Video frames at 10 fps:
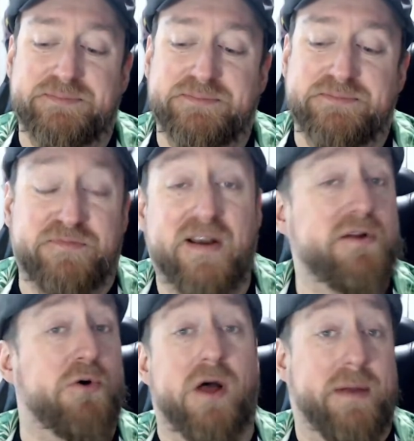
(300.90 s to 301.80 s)
Very
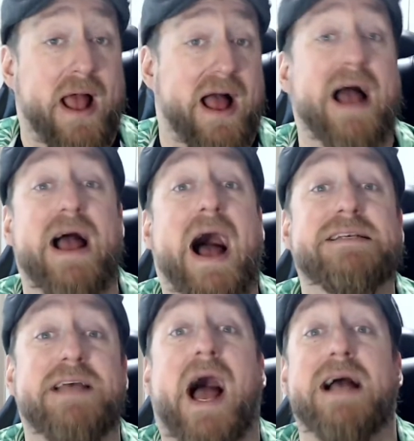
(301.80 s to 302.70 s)
cool.
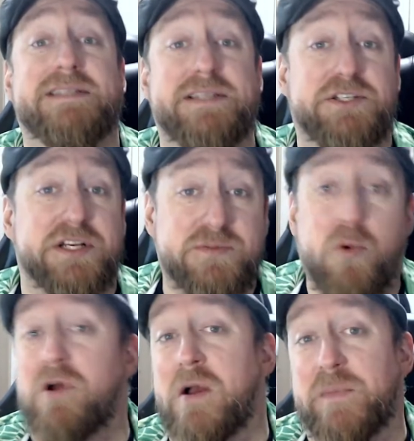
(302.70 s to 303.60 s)
I suggest
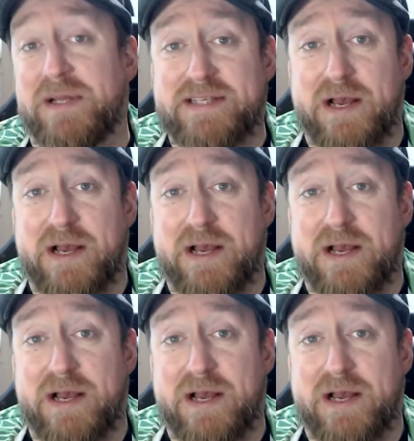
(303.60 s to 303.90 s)
more companies out